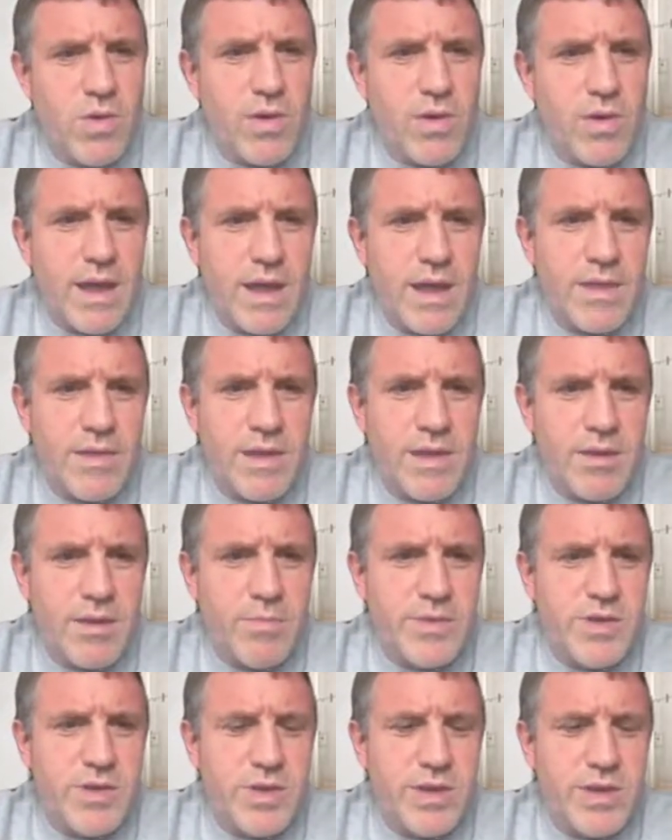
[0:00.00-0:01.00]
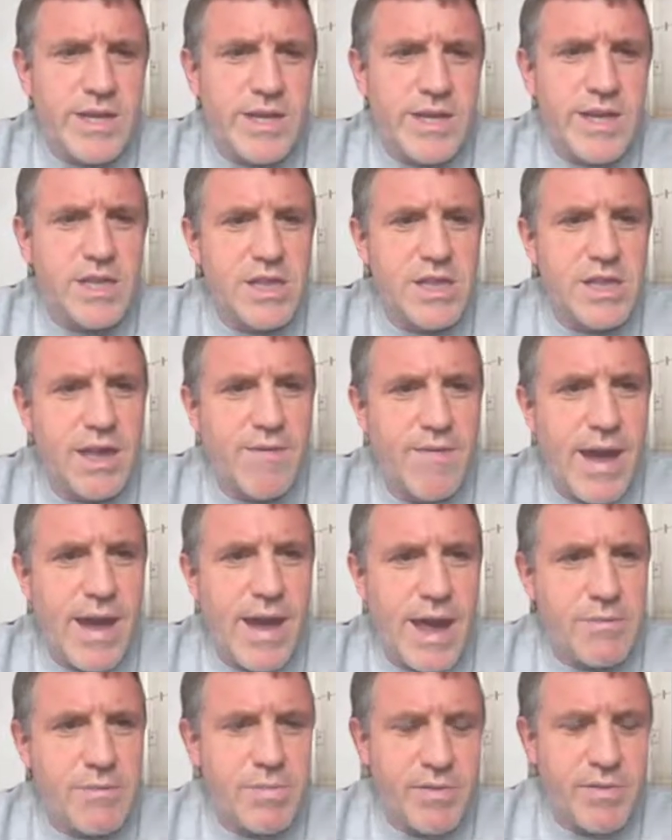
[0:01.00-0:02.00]
look at opportunity, see if it
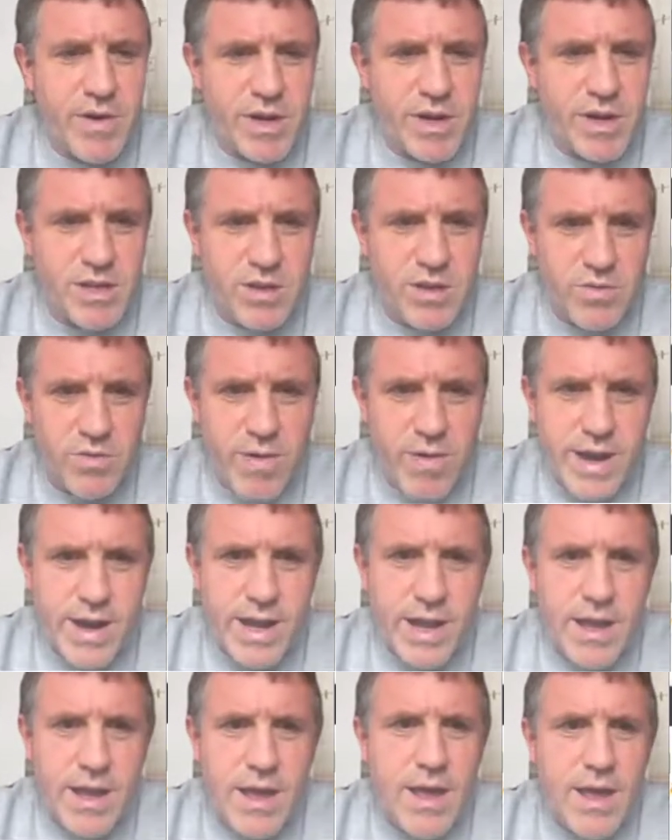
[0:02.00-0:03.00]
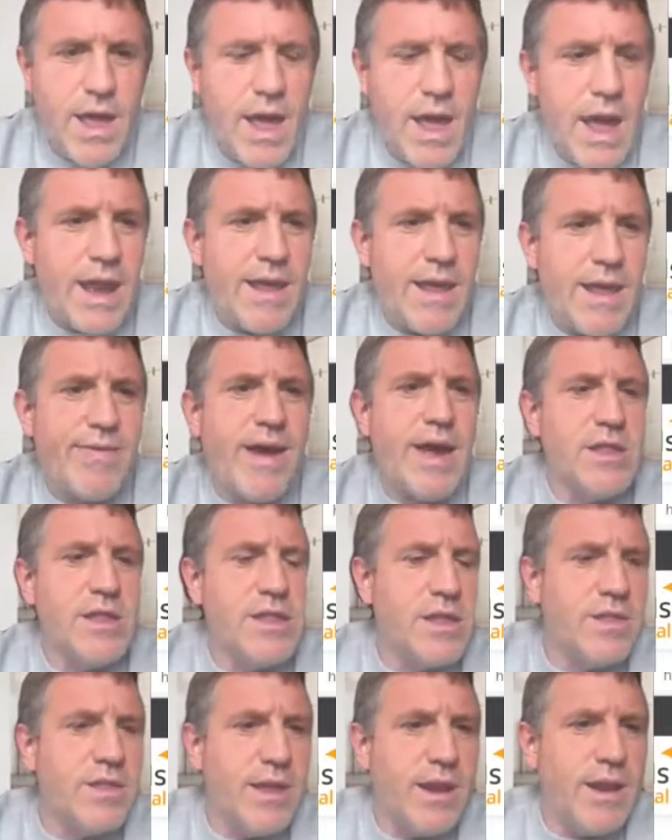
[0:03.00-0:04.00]
has been registered already, and if it
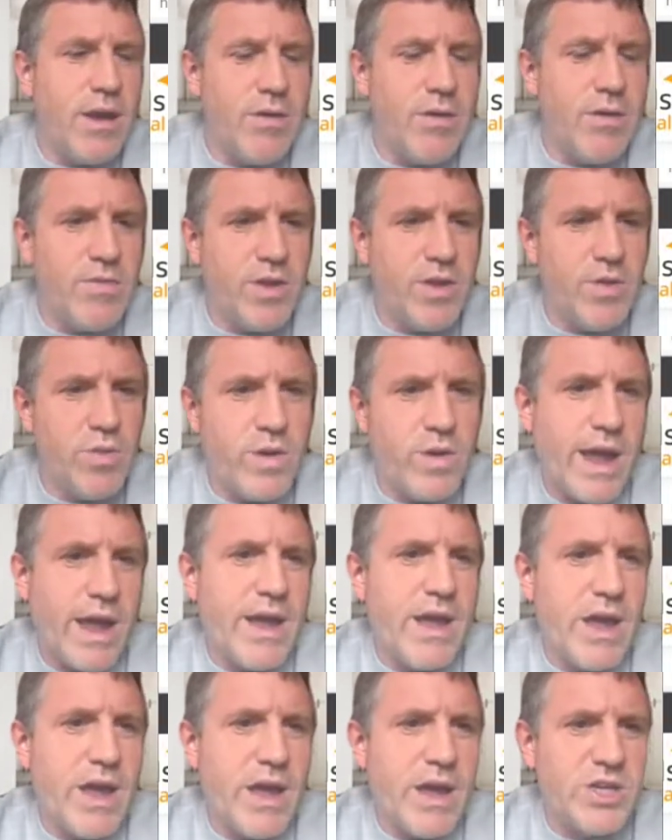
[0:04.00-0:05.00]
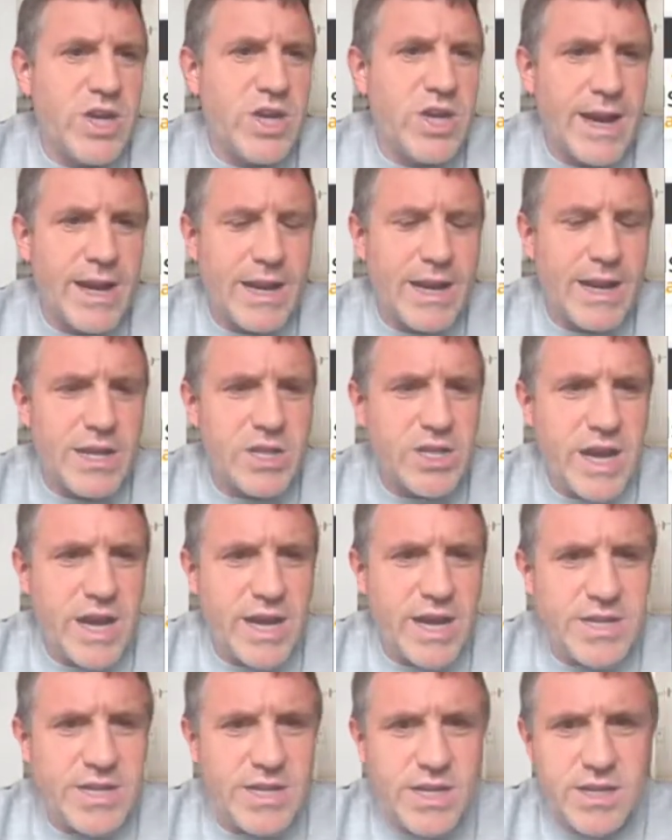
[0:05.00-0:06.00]
hasn't, then you will get a channel
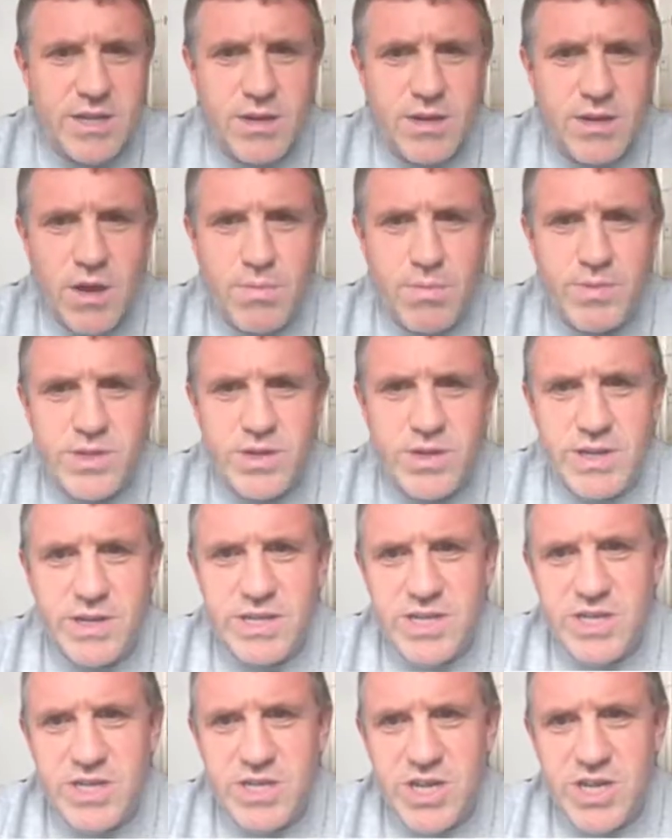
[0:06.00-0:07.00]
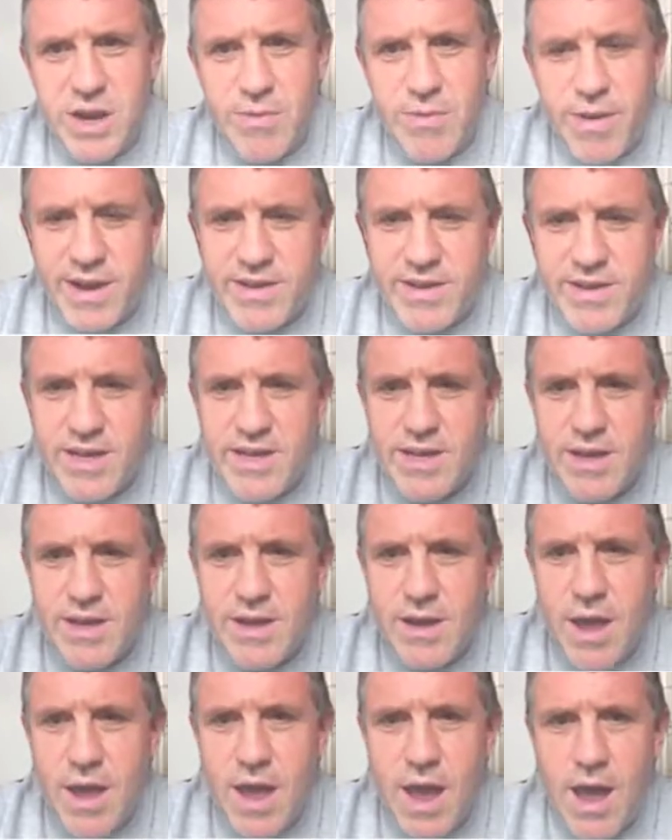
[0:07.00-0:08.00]
initiated opportunity generated
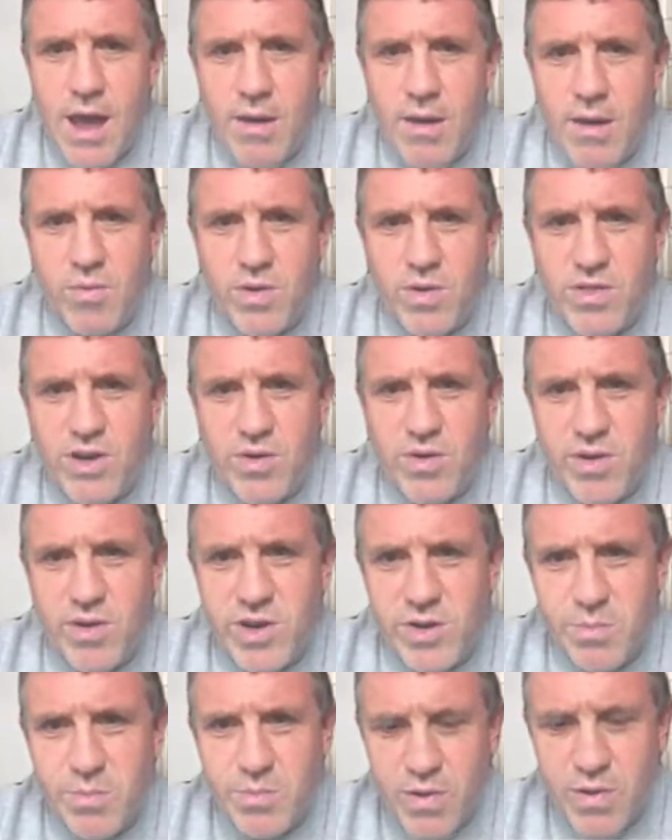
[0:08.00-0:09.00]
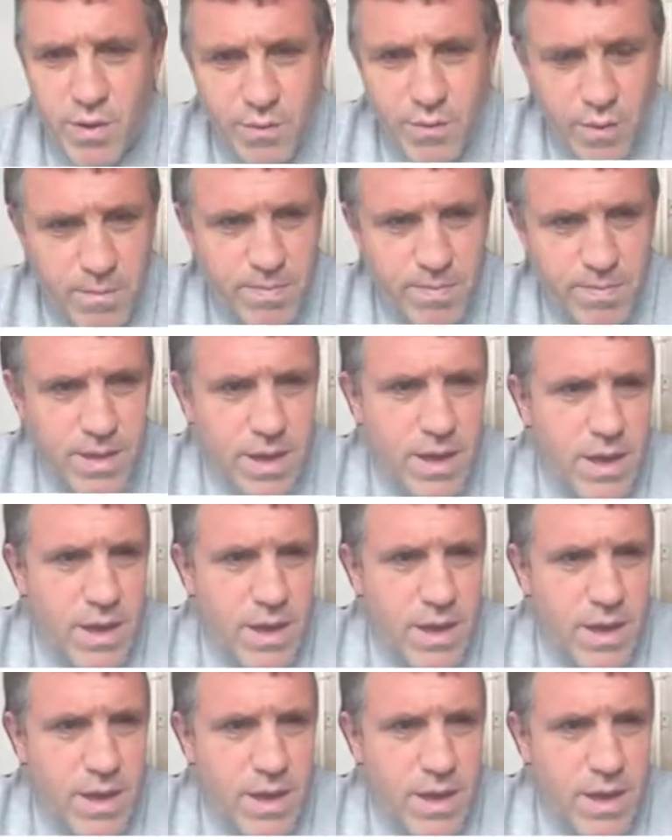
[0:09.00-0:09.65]
with deal rate approval.